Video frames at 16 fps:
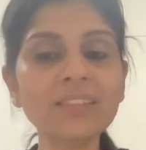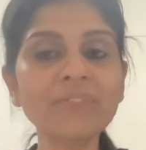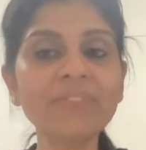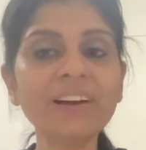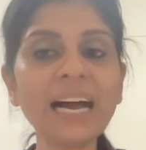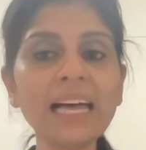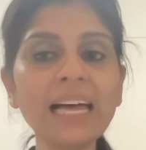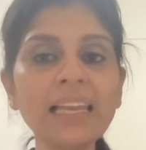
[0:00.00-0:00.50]

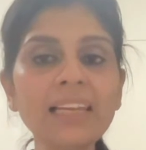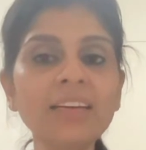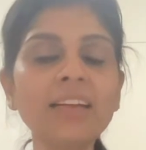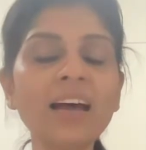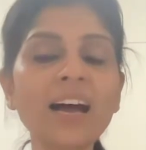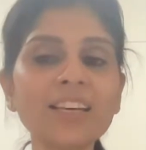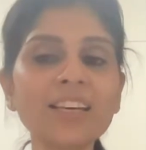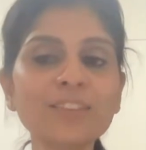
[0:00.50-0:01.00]
Valine,
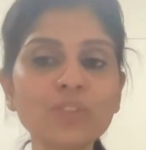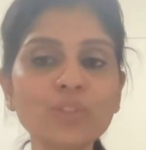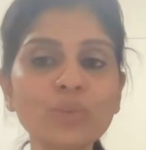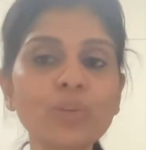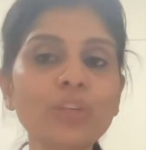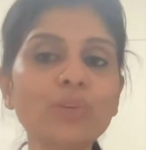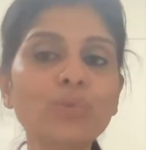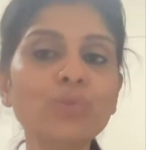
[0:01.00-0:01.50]

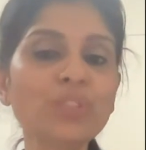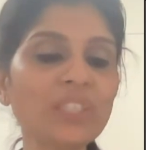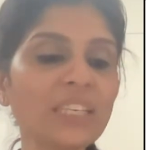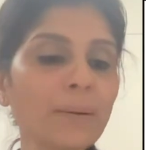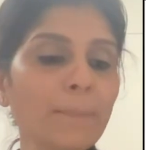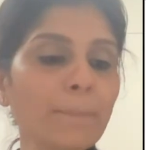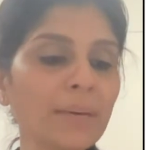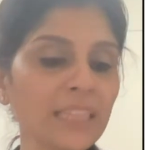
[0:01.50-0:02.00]
isoleucine
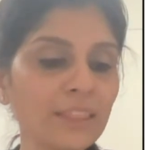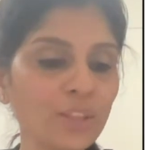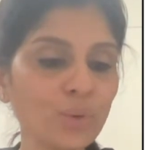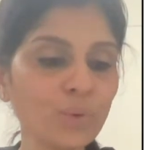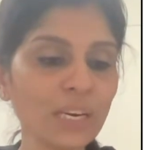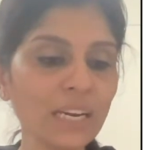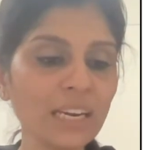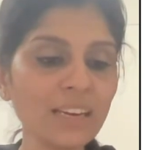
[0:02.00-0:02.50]
and
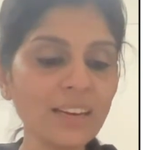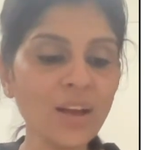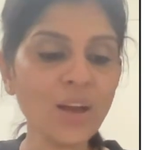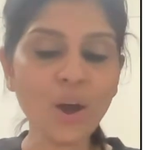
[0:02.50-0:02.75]
methionine